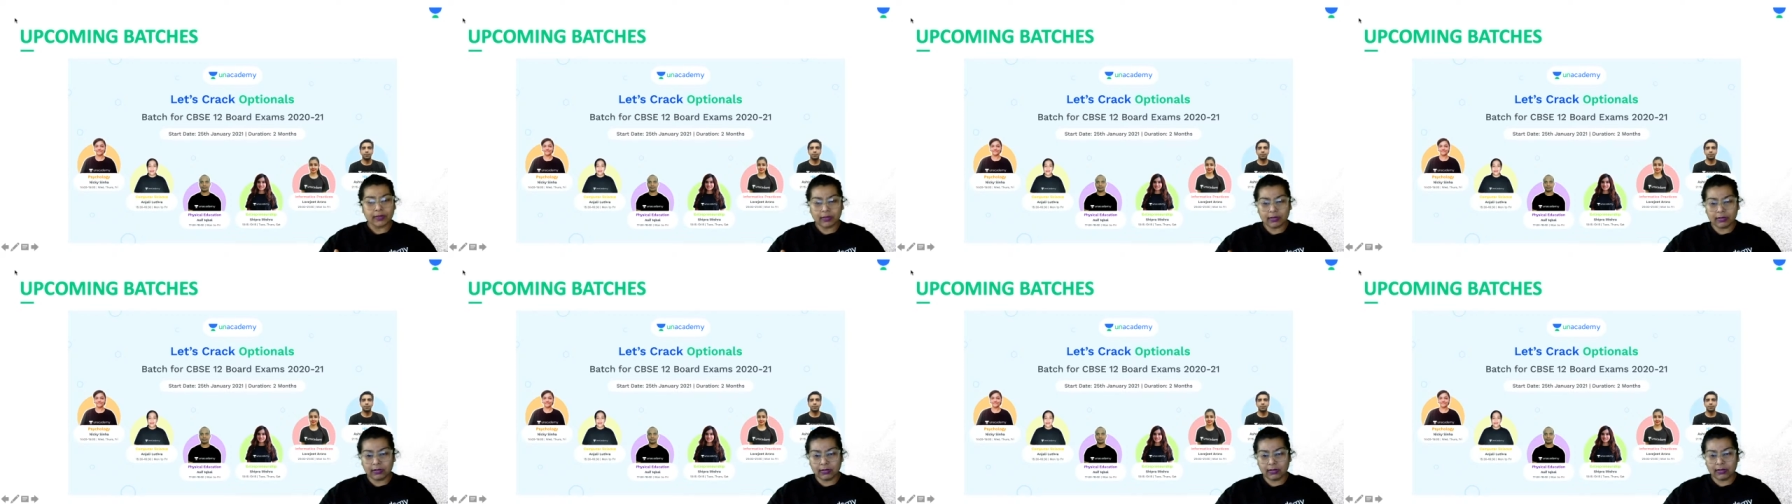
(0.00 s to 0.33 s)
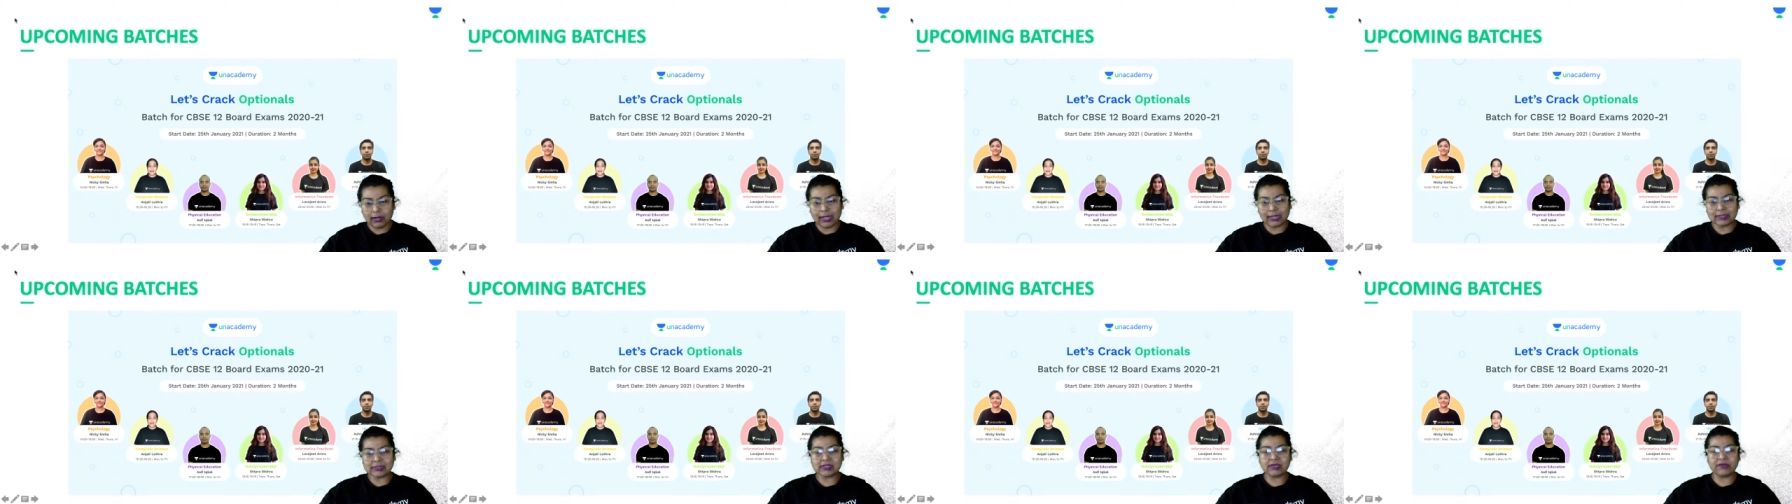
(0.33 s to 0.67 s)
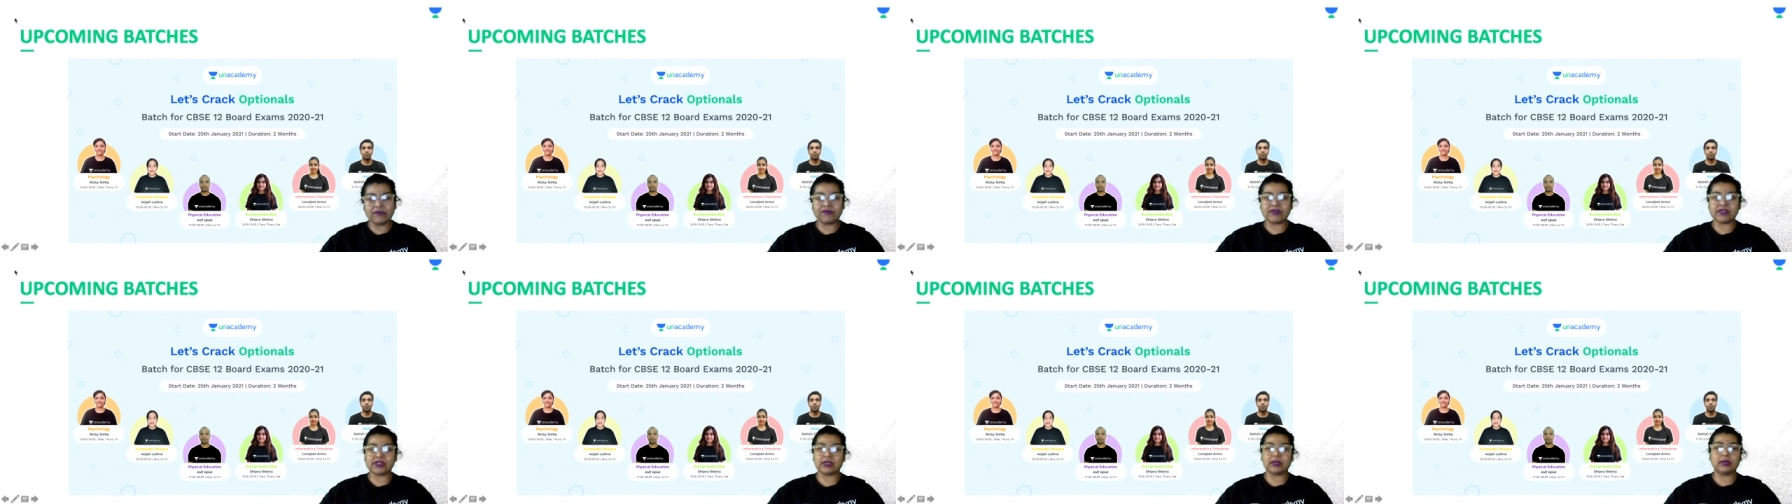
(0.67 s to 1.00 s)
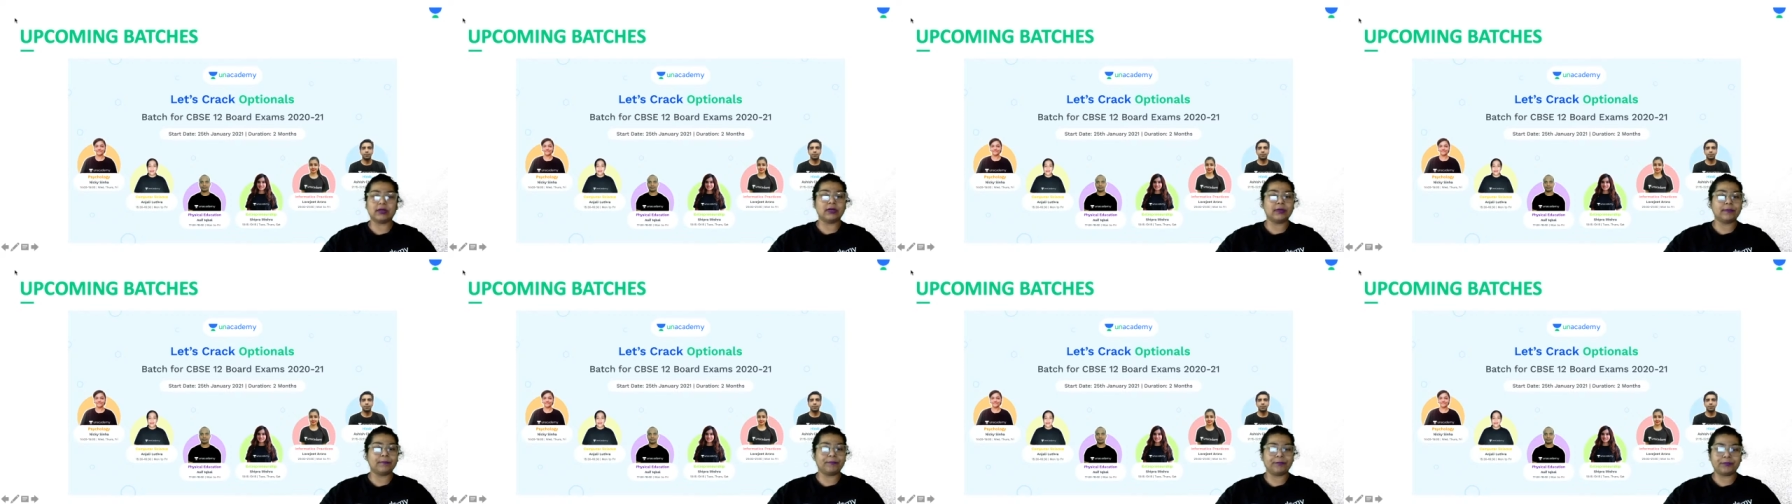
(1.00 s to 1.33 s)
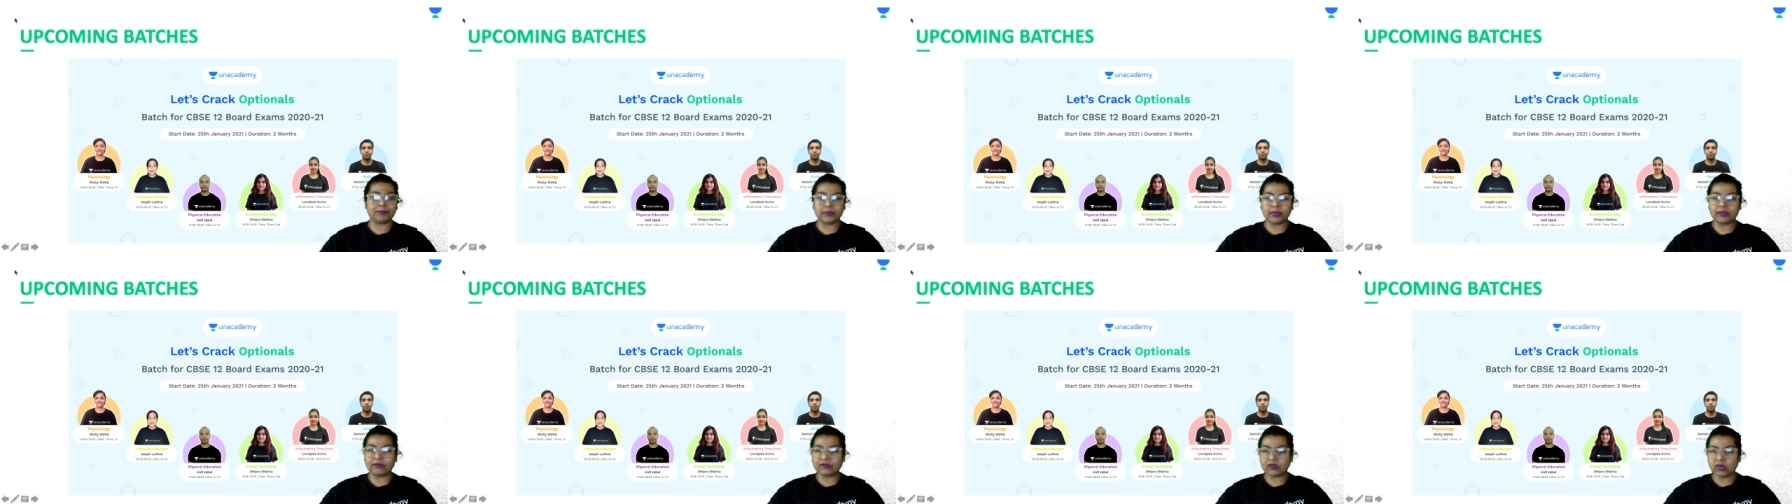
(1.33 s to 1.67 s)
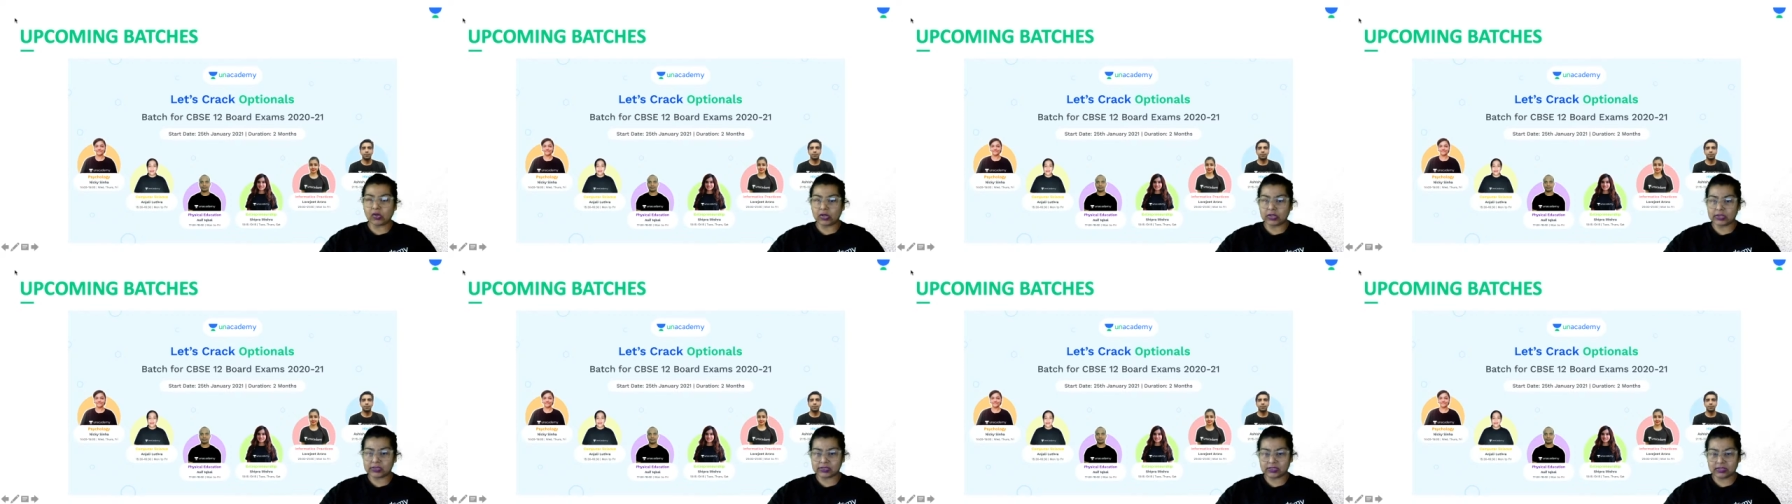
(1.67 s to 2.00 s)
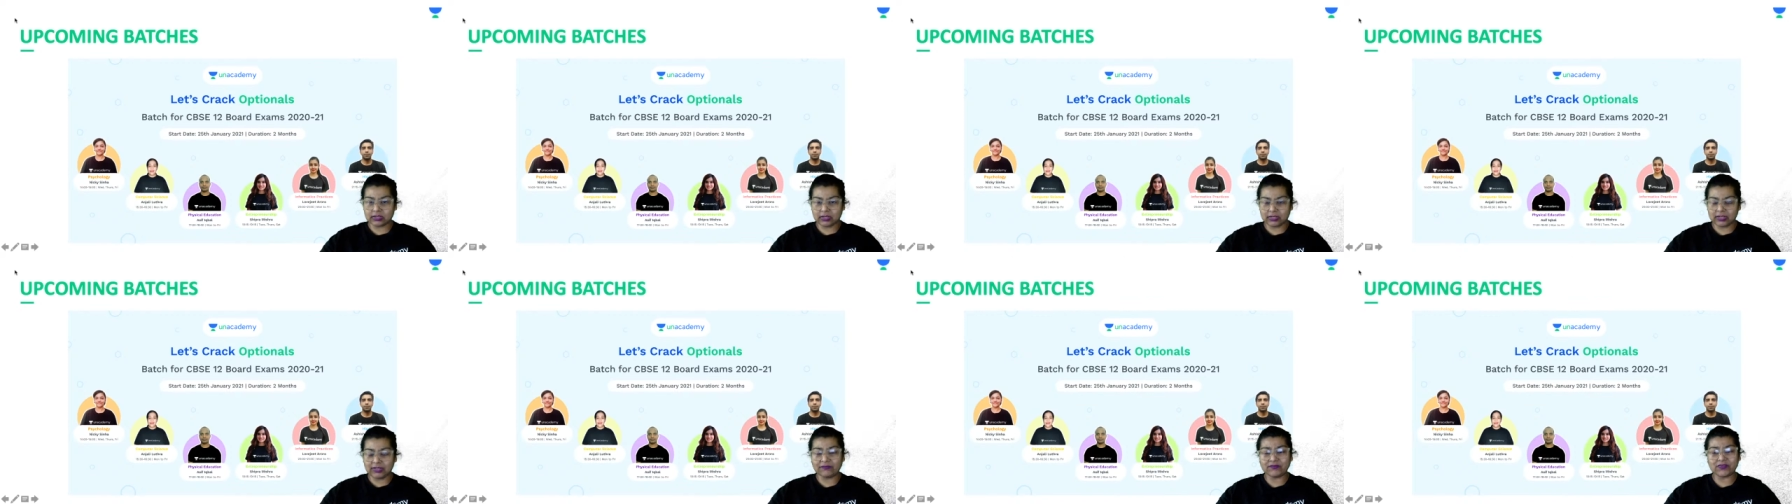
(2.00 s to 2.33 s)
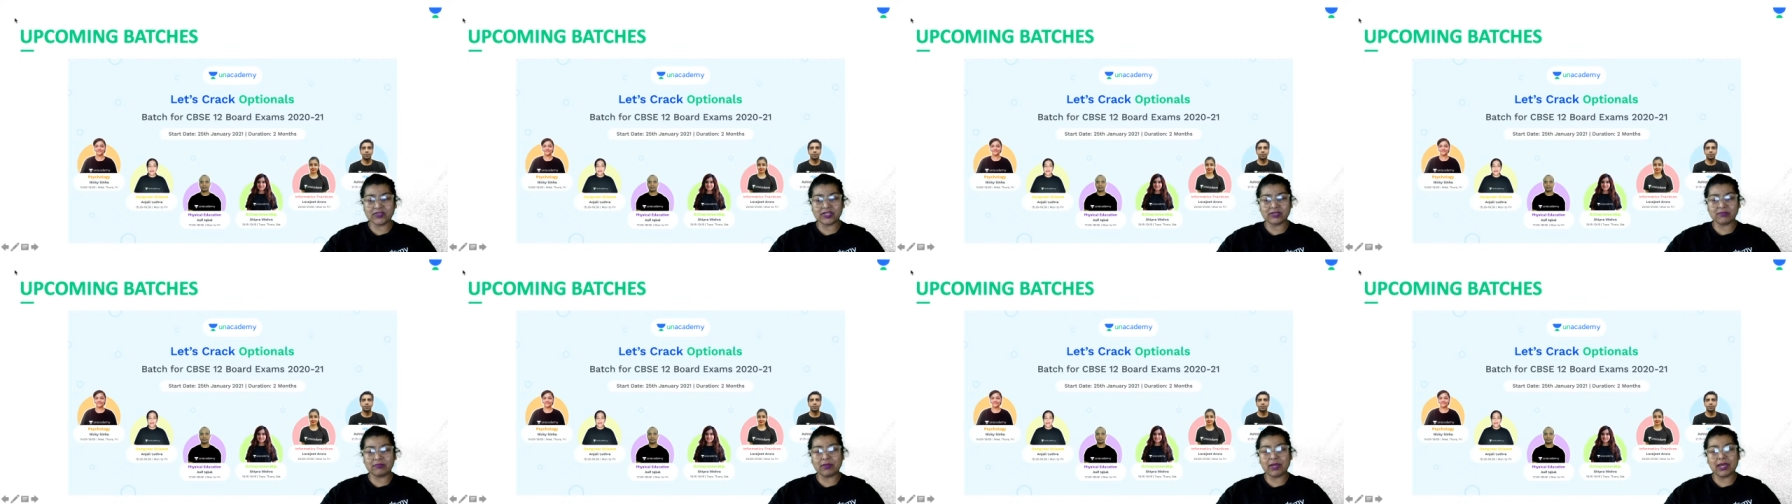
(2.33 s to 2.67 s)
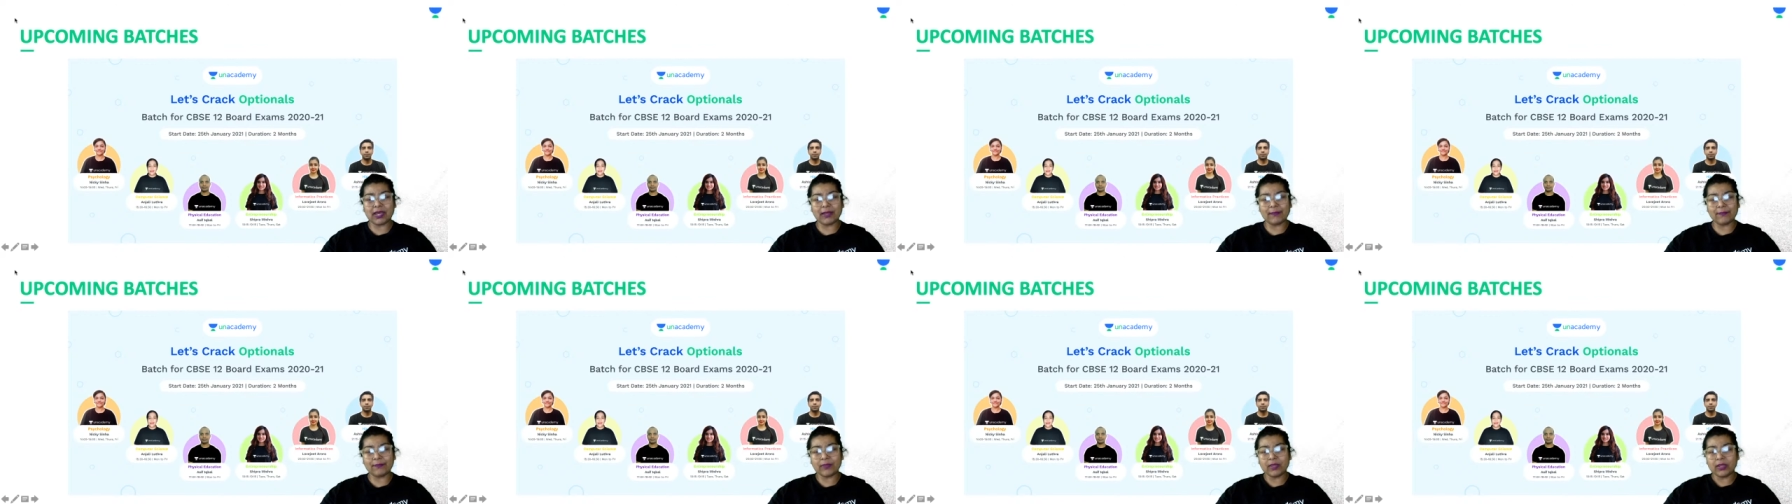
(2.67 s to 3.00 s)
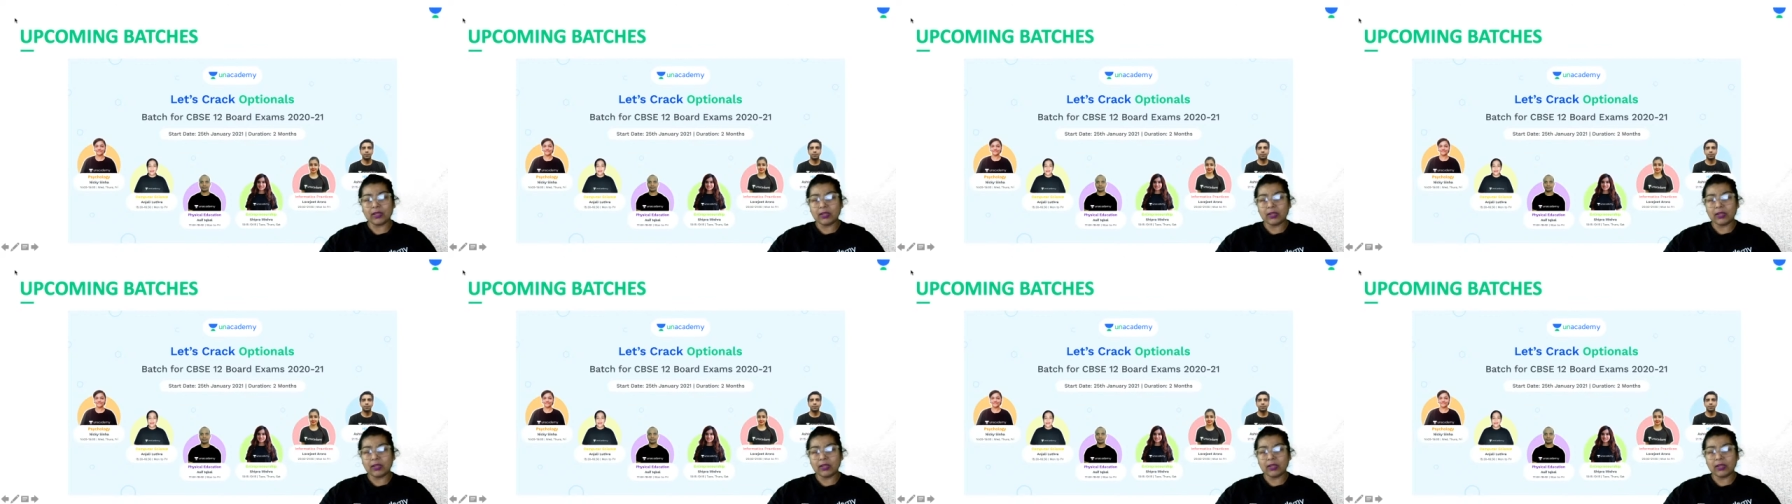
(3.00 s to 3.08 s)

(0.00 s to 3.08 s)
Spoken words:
Asif sir, of course, Lavjeet ma'am,